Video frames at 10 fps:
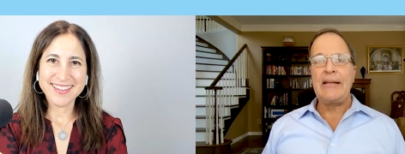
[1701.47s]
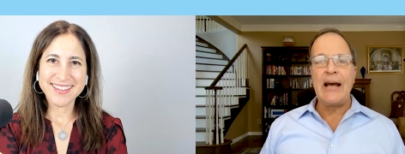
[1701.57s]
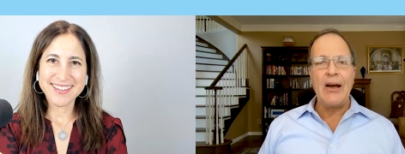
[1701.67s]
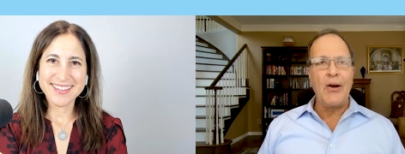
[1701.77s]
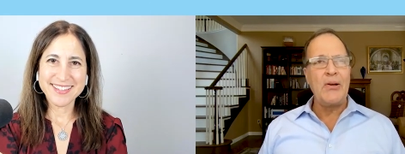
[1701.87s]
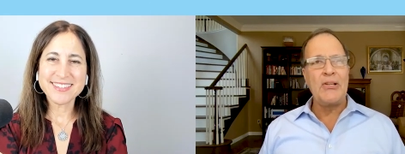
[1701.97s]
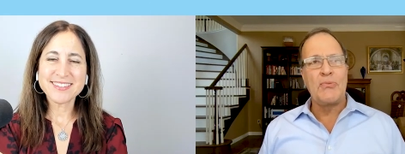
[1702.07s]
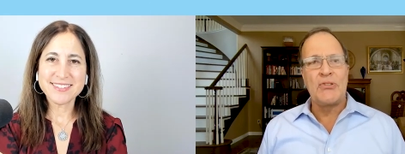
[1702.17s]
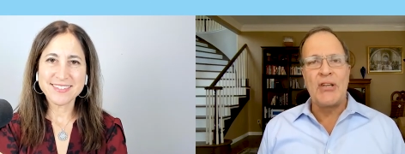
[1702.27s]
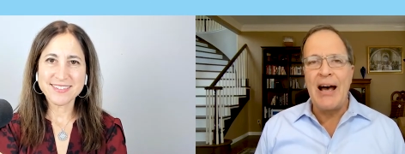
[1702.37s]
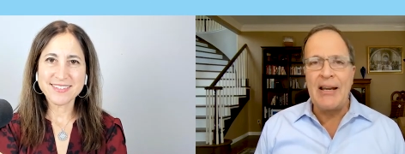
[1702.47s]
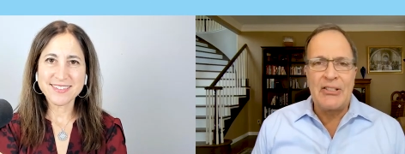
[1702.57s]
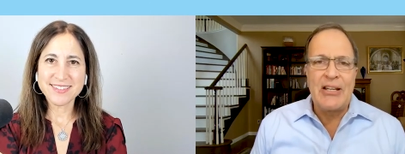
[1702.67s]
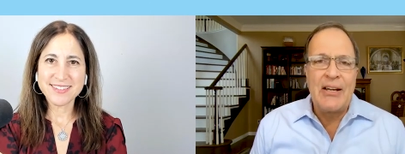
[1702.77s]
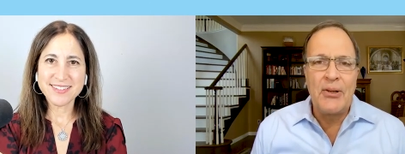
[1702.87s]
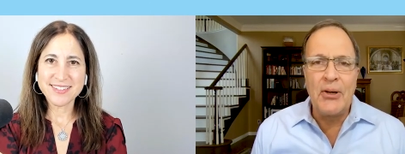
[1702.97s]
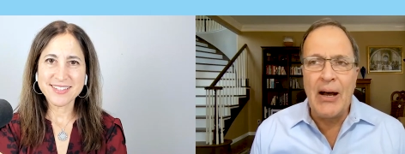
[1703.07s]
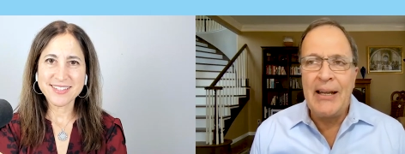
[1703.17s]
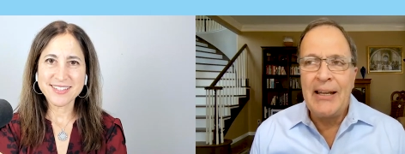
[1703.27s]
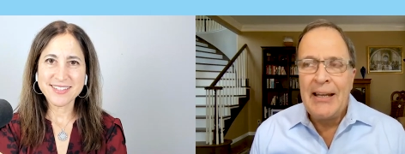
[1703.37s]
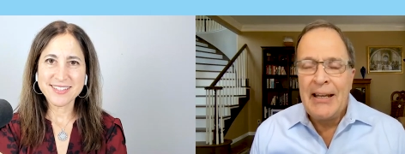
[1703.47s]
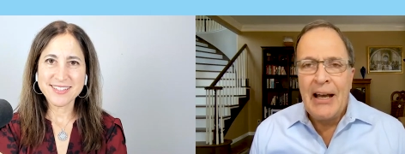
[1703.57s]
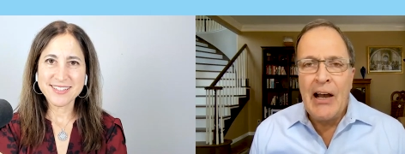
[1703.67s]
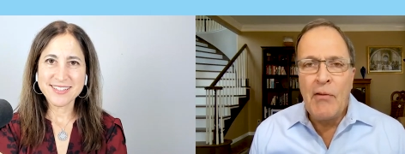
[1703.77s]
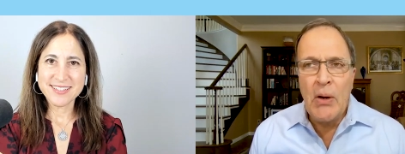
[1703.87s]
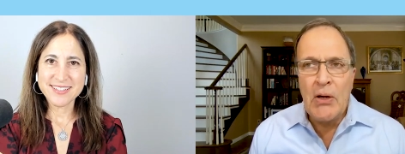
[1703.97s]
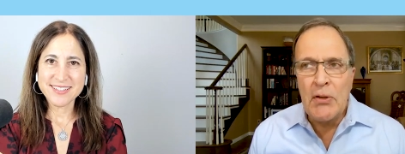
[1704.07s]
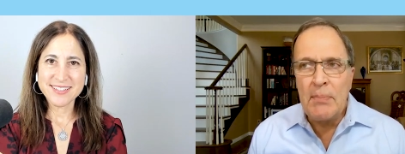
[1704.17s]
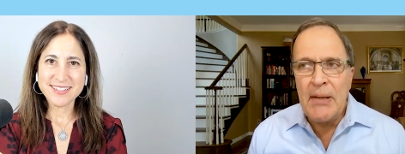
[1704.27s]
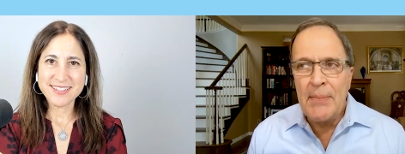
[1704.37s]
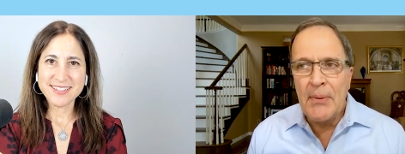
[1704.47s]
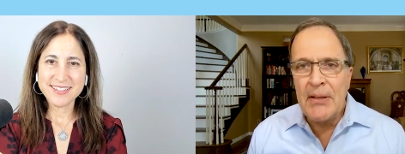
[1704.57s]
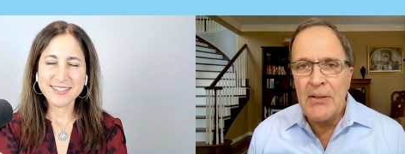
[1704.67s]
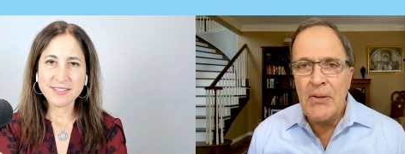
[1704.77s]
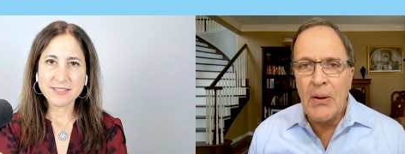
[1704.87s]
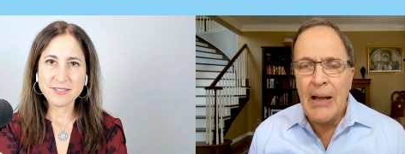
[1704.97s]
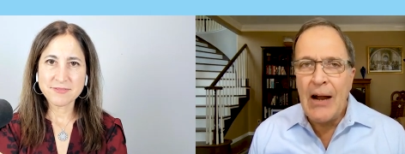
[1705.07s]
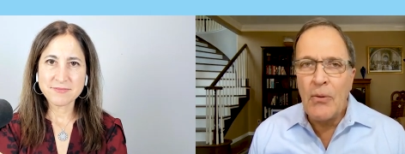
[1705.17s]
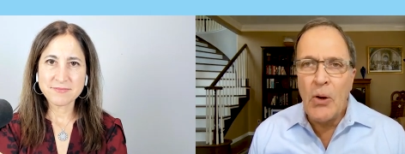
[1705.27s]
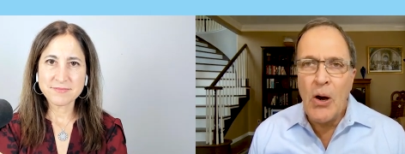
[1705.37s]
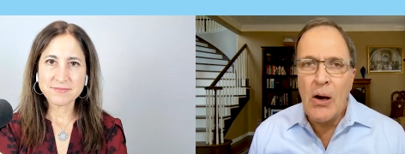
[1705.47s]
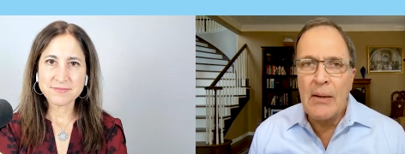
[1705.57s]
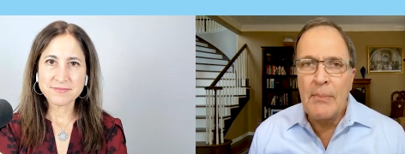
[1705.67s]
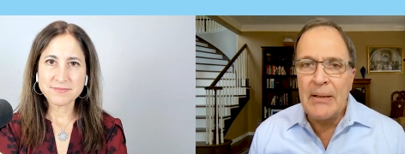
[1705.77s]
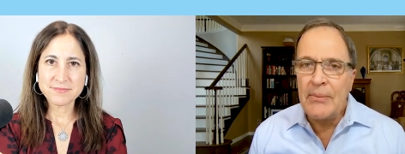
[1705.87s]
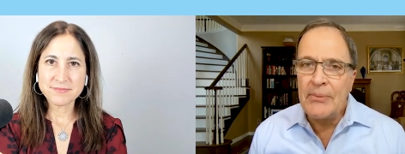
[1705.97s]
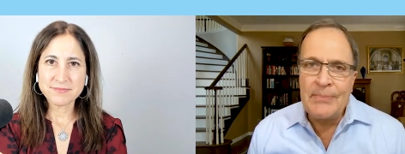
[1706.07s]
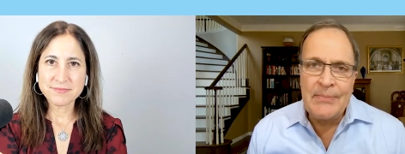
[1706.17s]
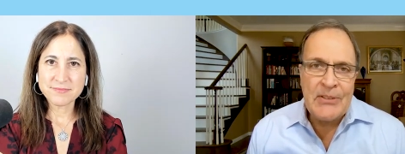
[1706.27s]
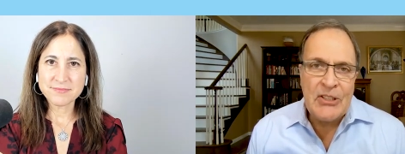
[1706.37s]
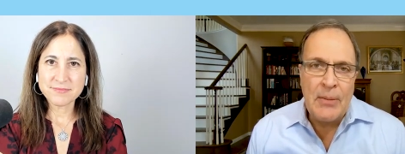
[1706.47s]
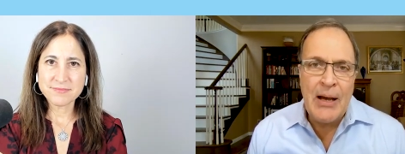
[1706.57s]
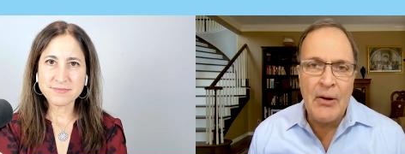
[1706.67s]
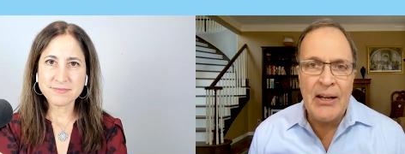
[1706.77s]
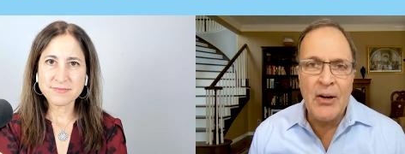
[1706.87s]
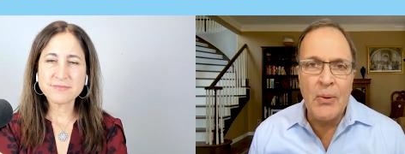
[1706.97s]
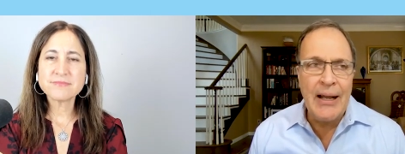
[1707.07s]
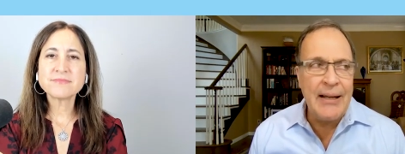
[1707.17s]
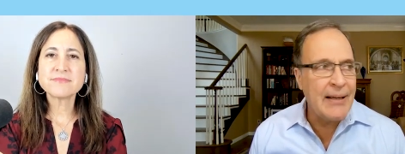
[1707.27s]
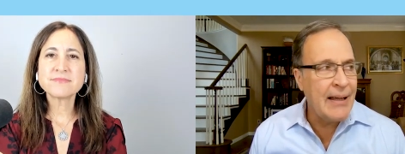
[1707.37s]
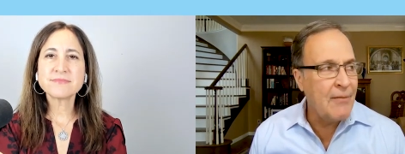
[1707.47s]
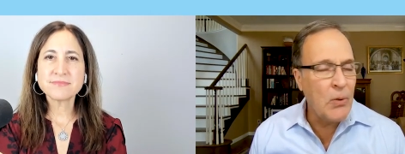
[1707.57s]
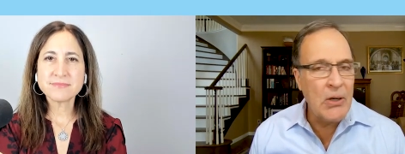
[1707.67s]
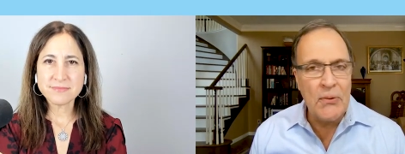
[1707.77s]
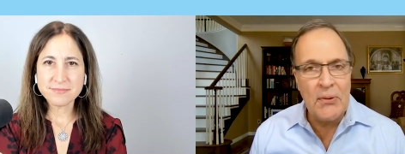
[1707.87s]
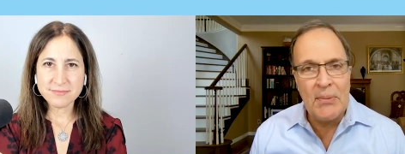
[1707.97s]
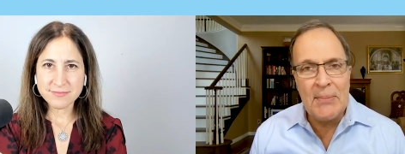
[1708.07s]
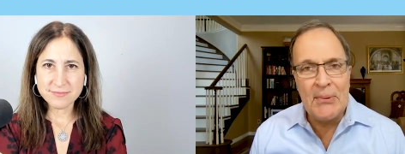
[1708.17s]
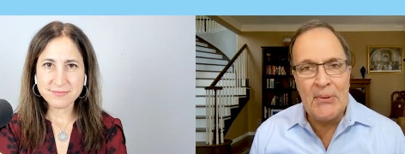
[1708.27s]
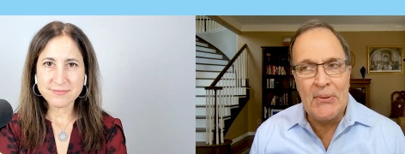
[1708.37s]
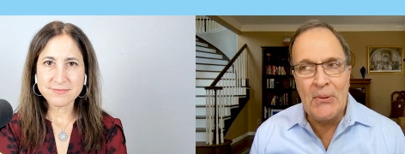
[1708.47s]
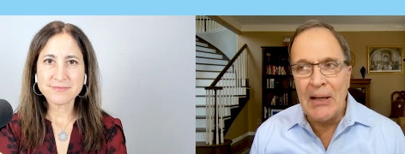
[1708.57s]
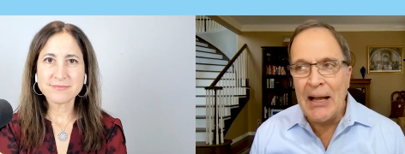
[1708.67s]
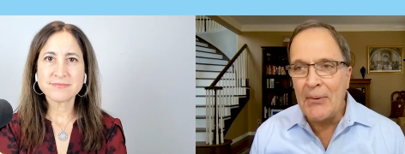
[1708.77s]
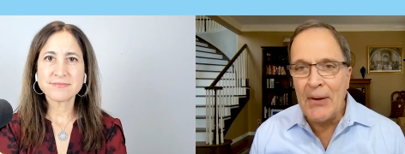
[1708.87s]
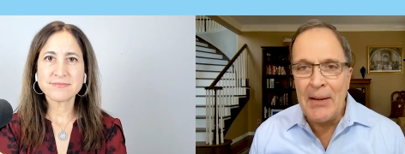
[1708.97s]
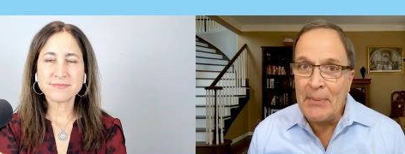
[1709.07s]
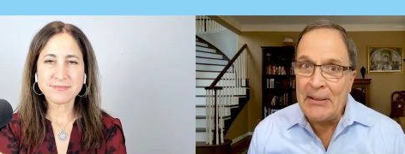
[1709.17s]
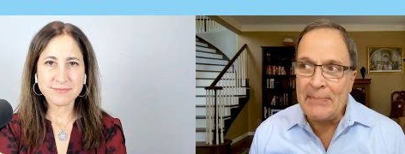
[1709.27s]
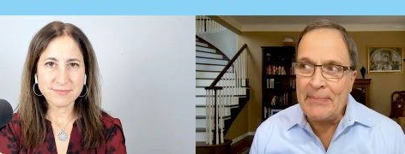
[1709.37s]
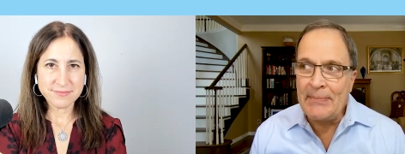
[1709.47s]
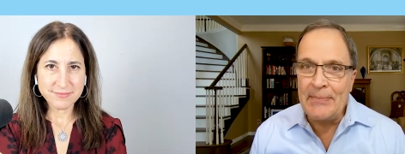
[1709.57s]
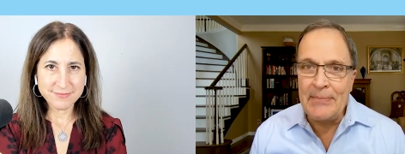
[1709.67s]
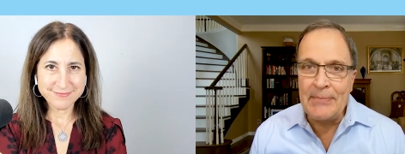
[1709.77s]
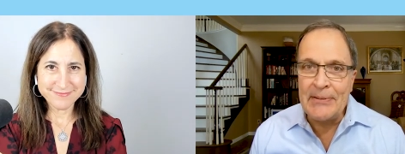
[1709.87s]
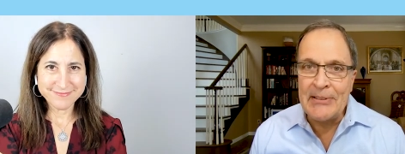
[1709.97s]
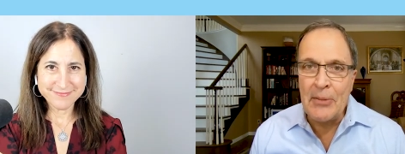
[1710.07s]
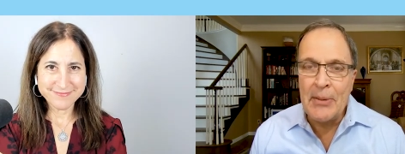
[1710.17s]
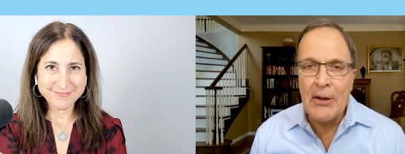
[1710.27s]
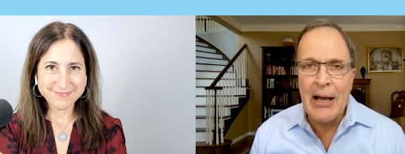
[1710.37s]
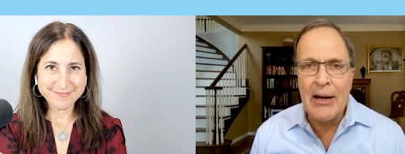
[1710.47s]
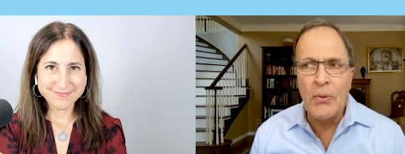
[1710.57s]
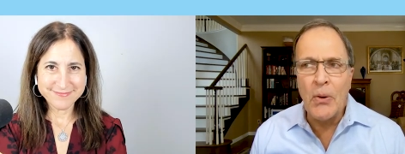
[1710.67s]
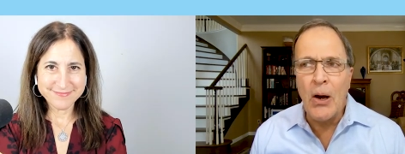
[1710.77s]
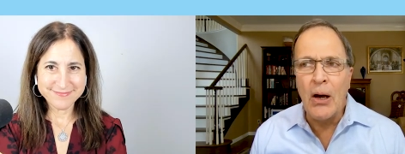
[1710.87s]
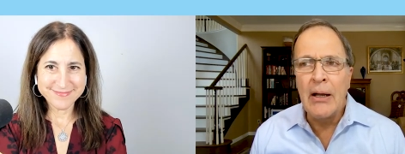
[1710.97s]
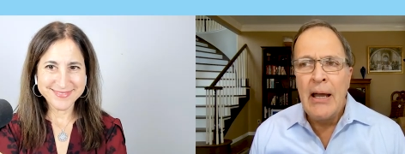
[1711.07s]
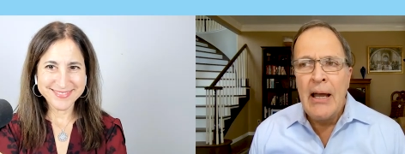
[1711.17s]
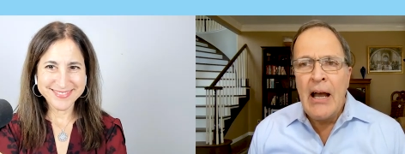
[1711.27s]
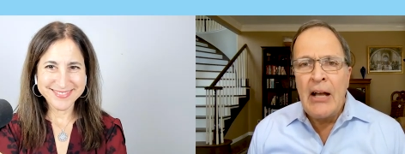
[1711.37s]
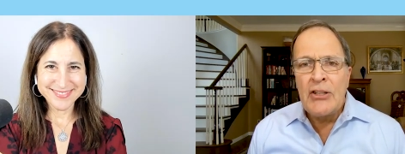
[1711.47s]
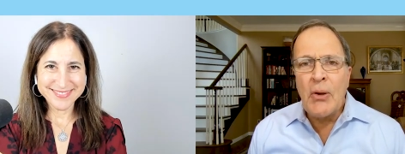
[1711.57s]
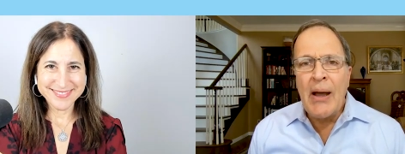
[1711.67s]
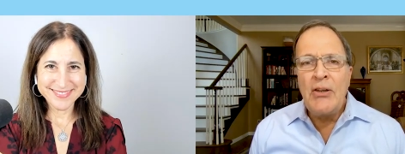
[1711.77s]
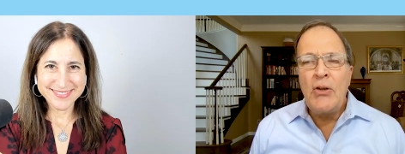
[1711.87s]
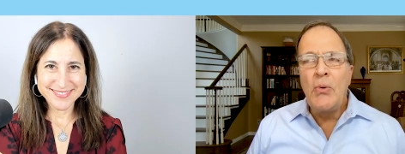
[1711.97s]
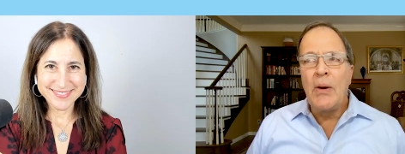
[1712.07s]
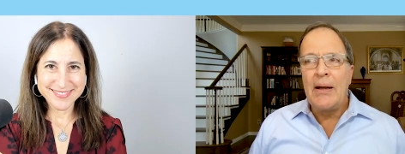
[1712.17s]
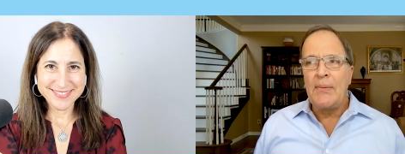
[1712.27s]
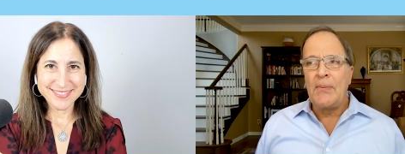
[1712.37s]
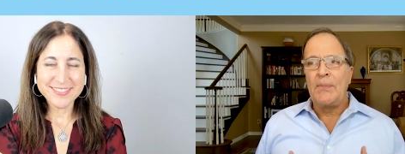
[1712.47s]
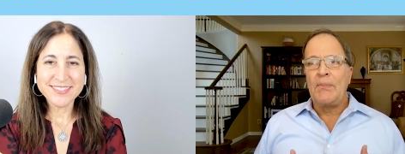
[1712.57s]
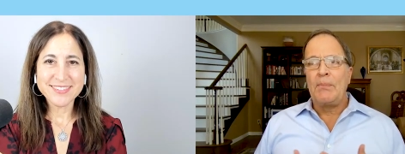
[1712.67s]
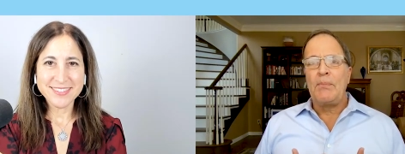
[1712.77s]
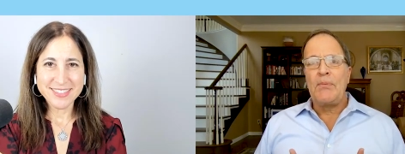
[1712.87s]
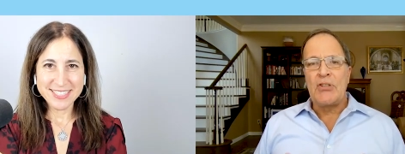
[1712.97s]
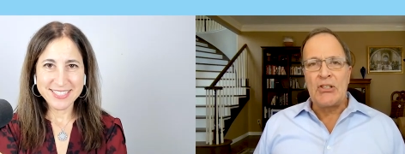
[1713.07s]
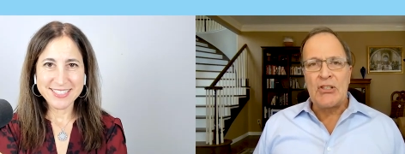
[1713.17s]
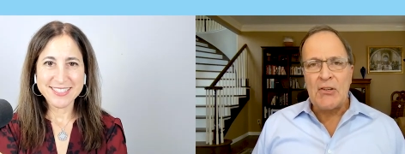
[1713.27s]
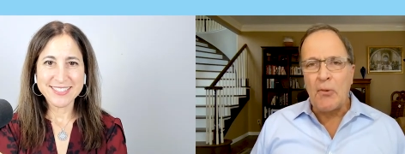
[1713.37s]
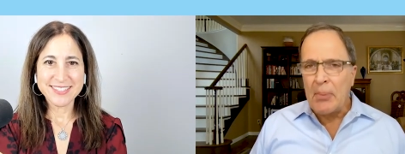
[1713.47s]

Speaker 1: I always was honest. I don't know. I, I've worked with people that do a lot wrong, but somehow get it right. And I've worked with people who do a lot right, but somehow got it wrong. So I knew what successful